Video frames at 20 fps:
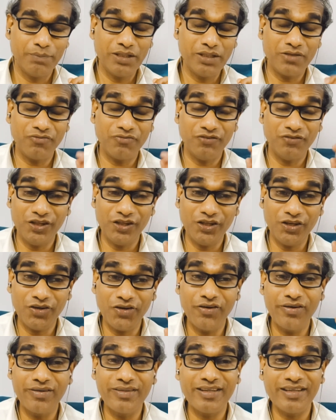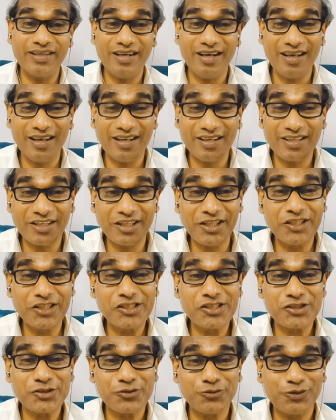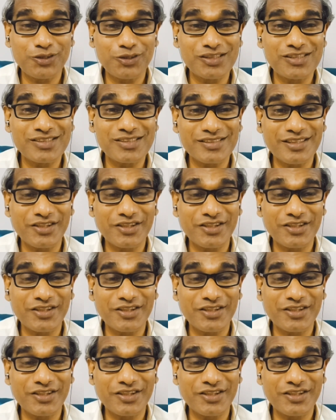But we are the luckiest ones